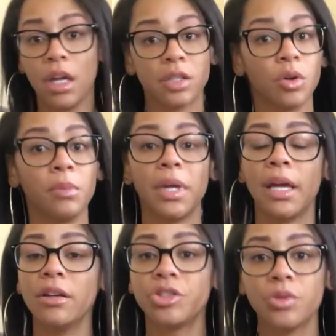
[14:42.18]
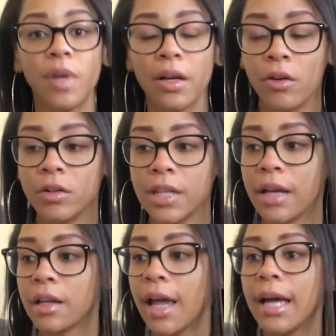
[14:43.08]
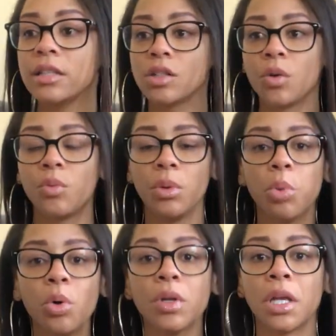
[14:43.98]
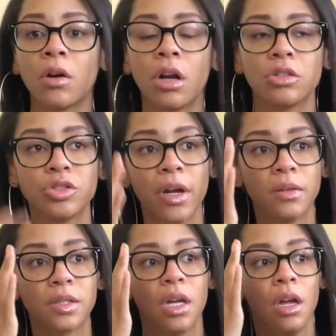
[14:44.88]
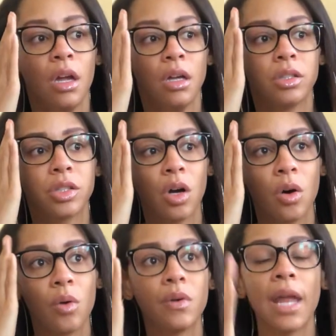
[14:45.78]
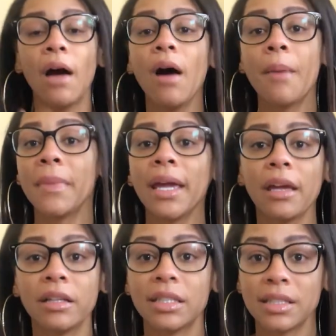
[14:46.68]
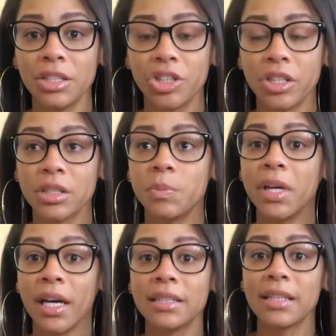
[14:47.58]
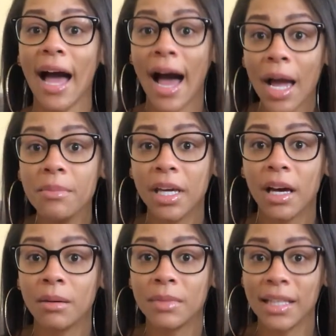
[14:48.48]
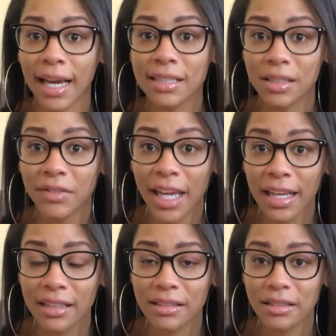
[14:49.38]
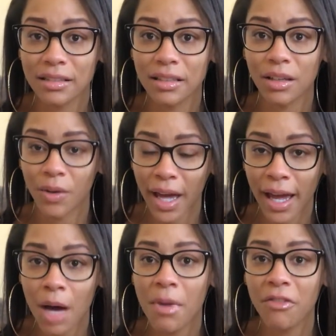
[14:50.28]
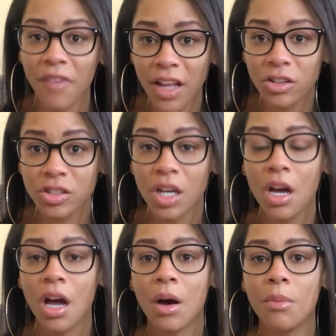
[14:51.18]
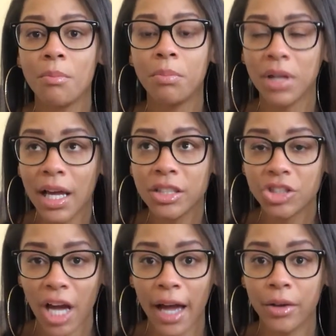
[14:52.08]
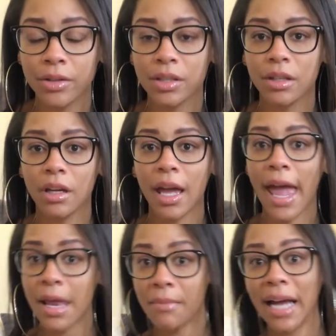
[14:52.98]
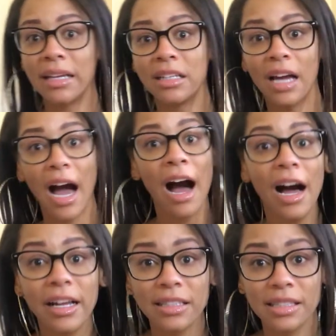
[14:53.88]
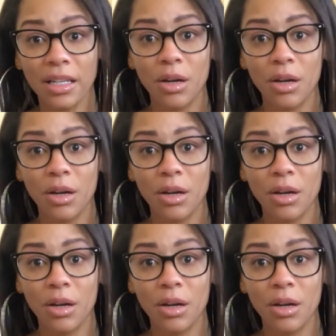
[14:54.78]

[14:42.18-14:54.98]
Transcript: it's going to be an issue later on down the line. So we pulled in on our strengths. So now I'm making decisions because I become the next of kin. Okay? I'm my father's blood child and my aunt's